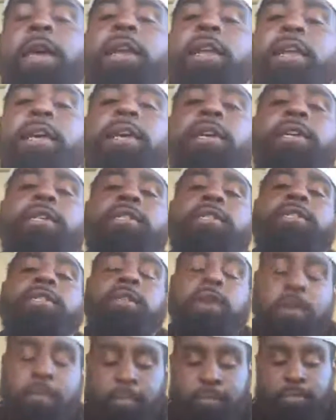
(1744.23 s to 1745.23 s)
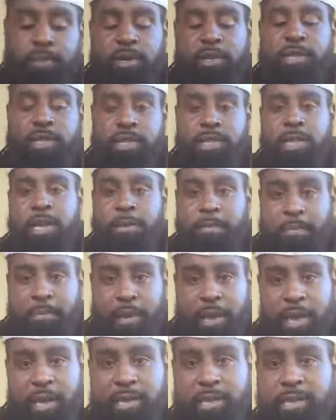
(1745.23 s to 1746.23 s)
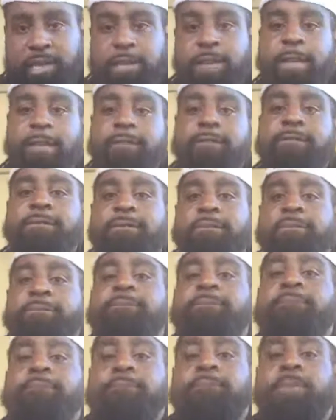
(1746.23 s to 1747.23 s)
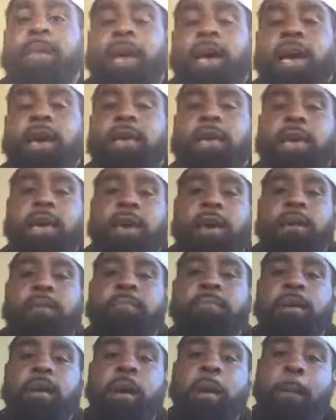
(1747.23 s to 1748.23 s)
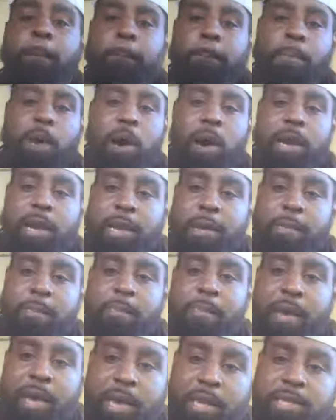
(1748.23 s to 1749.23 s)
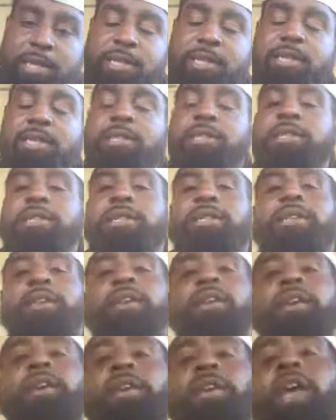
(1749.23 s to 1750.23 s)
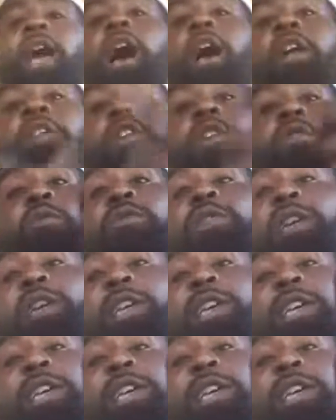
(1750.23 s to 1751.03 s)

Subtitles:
It is Brothers and Bets. I am Marley Betts. Y'all know what it